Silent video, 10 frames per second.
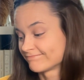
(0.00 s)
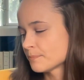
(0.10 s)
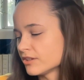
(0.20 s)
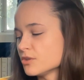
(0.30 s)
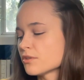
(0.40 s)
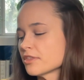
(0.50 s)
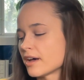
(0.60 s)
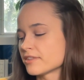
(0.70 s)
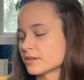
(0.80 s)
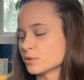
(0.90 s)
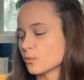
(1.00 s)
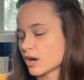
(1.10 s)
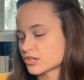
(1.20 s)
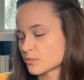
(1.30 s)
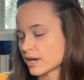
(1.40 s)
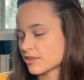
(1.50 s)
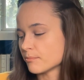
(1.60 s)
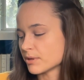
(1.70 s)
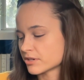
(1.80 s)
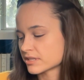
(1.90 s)
You thought that it would wash away the
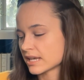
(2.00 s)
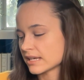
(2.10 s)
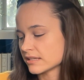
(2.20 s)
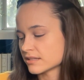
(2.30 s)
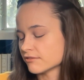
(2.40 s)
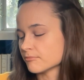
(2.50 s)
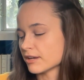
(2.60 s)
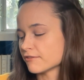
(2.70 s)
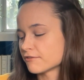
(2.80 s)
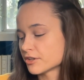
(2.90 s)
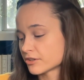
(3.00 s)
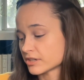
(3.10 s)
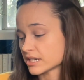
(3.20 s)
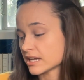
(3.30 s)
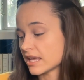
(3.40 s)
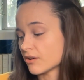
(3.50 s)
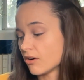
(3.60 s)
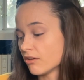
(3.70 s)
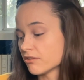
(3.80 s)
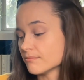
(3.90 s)
bitter taste of my fury and
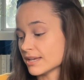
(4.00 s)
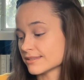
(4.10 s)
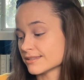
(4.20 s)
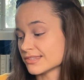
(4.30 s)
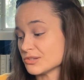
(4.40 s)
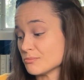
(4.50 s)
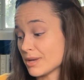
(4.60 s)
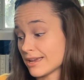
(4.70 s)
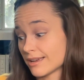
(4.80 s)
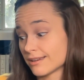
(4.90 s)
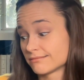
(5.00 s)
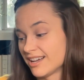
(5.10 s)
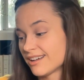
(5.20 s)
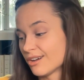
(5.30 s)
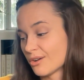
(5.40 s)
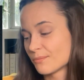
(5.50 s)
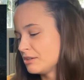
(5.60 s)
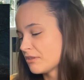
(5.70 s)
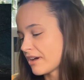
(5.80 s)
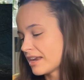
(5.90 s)
all the messes you made. Uh-oh. You
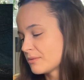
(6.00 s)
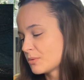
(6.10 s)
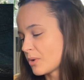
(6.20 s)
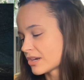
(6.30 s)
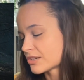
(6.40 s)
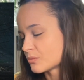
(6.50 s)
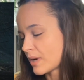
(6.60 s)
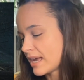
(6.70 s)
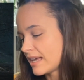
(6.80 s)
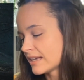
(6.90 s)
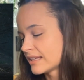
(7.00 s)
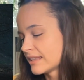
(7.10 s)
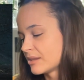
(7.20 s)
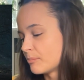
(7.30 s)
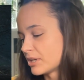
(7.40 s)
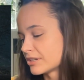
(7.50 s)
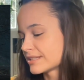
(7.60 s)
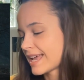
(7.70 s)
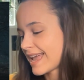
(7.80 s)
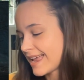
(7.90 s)
thought it would wash away the bitter
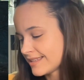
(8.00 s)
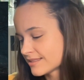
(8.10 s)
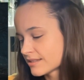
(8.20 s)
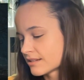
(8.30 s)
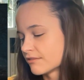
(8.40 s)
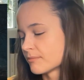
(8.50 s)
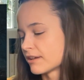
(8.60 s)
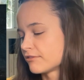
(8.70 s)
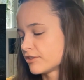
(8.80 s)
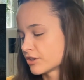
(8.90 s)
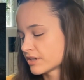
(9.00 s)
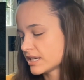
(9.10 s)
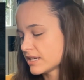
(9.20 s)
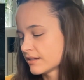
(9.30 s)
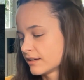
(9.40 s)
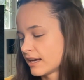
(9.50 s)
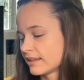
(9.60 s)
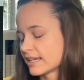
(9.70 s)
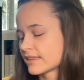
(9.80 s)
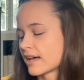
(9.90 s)
taste of my fury? I
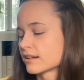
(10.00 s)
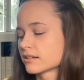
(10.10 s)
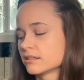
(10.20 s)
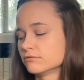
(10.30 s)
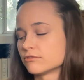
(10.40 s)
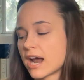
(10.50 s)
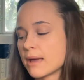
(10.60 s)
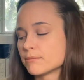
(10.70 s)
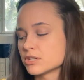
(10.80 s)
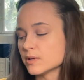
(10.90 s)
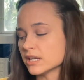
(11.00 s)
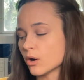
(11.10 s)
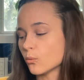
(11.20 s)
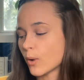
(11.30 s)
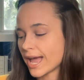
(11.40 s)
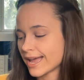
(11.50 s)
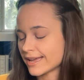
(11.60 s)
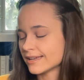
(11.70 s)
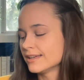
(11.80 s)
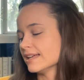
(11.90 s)
like that rhyme between
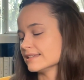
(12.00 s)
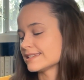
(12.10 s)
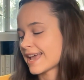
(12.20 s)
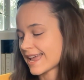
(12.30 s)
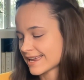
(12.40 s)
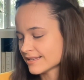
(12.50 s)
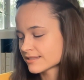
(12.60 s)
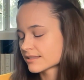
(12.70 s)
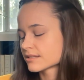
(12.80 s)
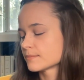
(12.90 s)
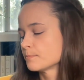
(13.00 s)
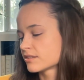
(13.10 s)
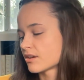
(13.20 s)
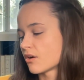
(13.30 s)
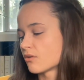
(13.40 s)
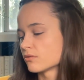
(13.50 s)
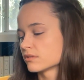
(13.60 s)
away and taste. So